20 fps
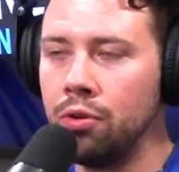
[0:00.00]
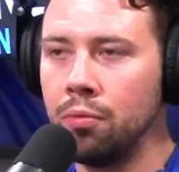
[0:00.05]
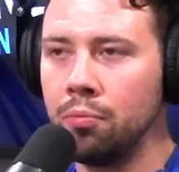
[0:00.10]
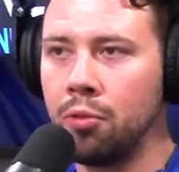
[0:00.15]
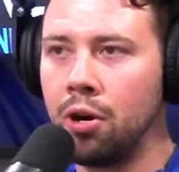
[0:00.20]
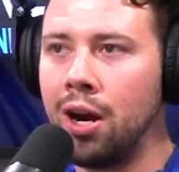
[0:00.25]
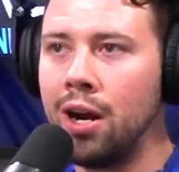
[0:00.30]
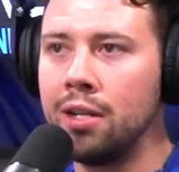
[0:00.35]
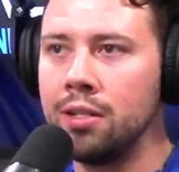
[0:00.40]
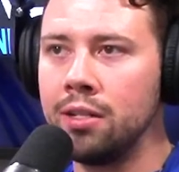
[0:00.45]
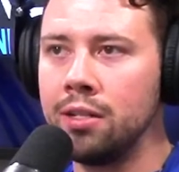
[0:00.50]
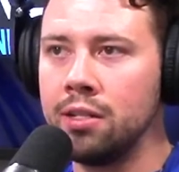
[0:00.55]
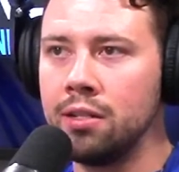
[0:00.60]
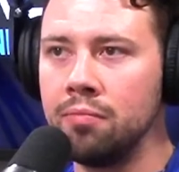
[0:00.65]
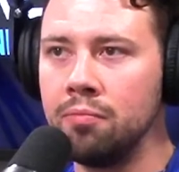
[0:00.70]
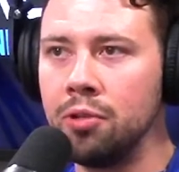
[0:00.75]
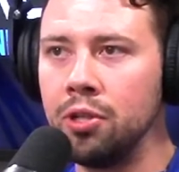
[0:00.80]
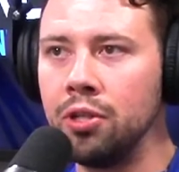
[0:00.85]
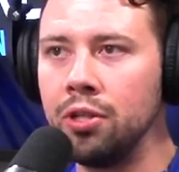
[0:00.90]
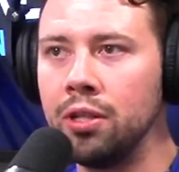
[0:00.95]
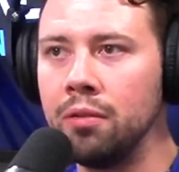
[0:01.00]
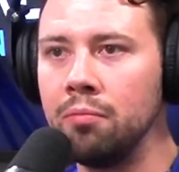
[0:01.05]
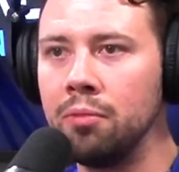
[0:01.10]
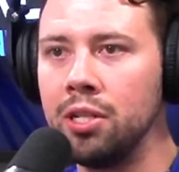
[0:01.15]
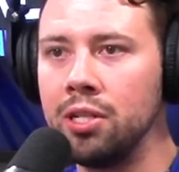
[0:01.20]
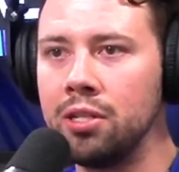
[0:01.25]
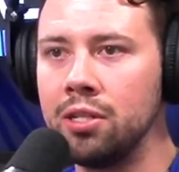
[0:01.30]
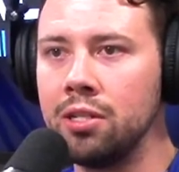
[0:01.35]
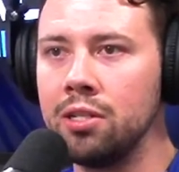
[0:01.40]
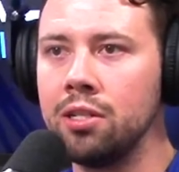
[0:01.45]
process of building
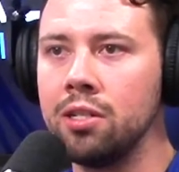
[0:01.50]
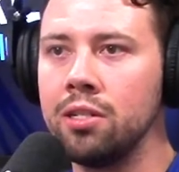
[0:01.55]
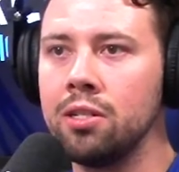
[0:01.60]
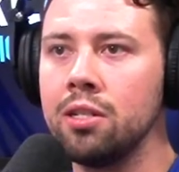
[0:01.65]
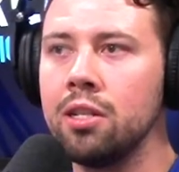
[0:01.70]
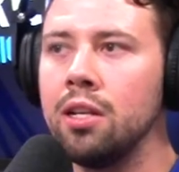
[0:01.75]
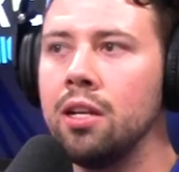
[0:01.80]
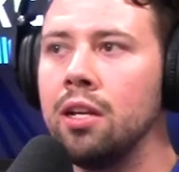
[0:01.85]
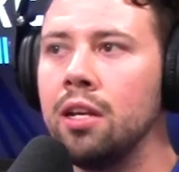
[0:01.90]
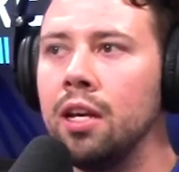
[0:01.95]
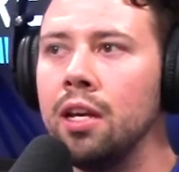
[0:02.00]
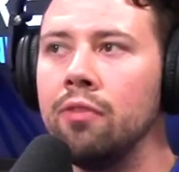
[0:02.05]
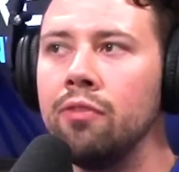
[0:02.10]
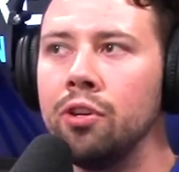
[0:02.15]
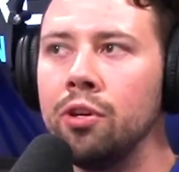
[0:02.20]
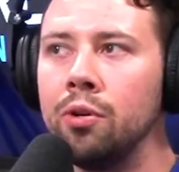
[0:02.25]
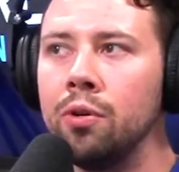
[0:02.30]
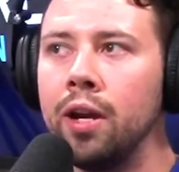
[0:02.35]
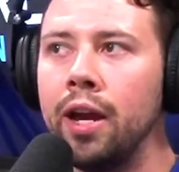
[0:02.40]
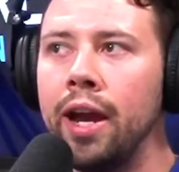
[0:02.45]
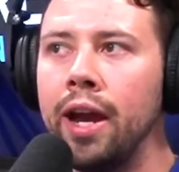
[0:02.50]
businesses, if you